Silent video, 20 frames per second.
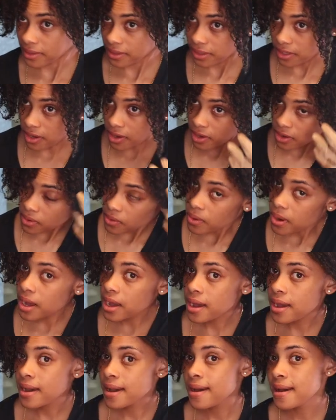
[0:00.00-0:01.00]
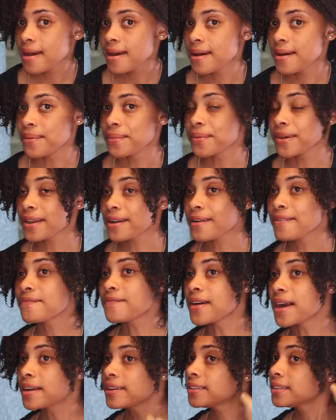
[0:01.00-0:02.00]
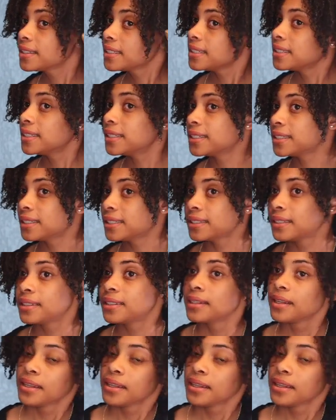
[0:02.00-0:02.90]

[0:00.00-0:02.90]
so we are finally done.